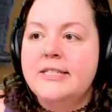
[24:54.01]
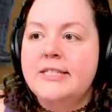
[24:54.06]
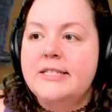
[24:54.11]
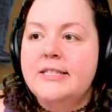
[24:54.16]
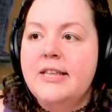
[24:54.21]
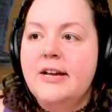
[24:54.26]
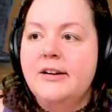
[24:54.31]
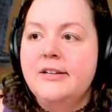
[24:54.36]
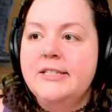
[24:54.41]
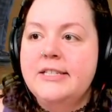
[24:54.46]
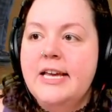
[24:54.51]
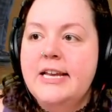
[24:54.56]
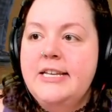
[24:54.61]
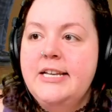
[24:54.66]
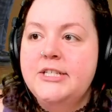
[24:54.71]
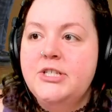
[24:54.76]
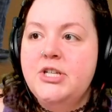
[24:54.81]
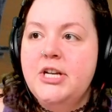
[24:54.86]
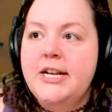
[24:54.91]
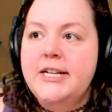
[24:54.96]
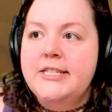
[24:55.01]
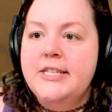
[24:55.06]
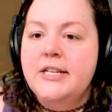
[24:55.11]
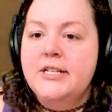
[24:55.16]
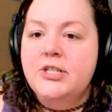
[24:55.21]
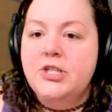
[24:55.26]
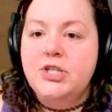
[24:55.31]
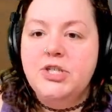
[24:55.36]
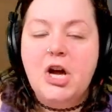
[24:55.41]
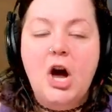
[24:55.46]
There's, she doesn't
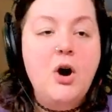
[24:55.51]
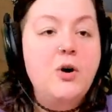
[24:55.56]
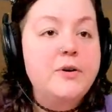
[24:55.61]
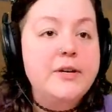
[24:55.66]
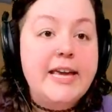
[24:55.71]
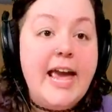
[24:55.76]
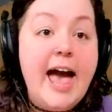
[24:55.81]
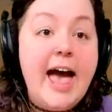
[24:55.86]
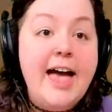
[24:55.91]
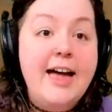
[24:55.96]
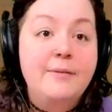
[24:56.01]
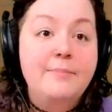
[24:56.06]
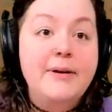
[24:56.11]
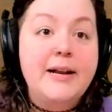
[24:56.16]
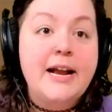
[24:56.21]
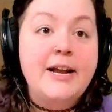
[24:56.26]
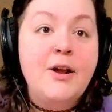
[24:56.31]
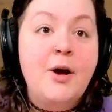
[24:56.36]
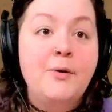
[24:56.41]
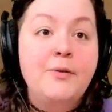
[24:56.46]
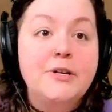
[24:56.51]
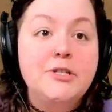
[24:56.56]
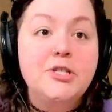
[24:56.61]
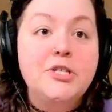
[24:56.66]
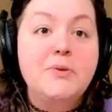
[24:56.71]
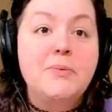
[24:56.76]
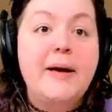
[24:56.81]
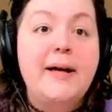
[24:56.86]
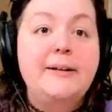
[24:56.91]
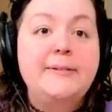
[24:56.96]
show yet, but I know that she
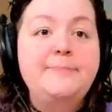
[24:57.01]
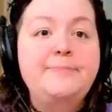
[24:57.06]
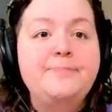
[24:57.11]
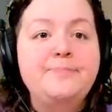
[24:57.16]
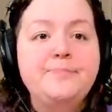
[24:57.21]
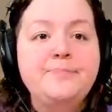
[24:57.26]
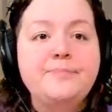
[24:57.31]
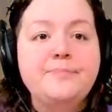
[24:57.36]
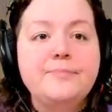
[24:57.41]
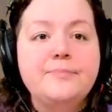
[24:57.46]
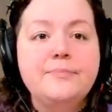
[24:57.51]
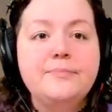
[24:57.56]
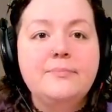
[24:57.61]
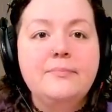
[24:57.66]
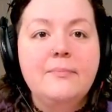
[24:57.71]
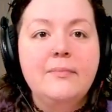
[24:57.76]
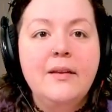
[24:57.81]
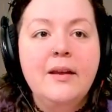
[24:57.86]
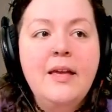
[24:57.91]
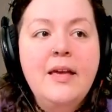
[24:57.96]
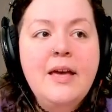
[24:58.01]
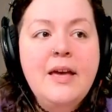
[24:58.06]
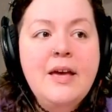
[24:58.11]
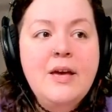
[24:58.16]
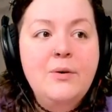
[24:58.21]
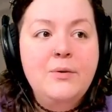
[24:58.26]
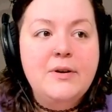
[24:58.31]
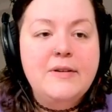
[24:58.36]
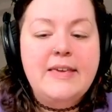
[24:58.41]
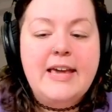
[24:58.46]
will.
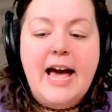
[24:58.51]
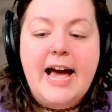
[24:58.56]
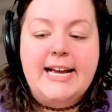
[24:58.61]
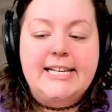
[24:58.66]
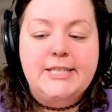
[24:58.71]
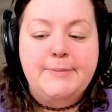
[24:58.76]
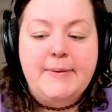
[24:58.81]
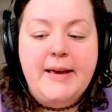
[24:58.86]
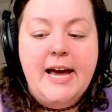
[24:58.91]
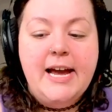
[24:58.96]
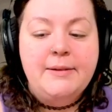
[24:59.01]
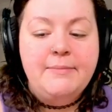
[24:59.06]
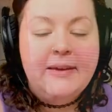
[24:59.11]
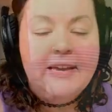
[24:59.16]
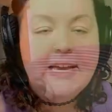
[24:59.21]
What are the eyes behind me?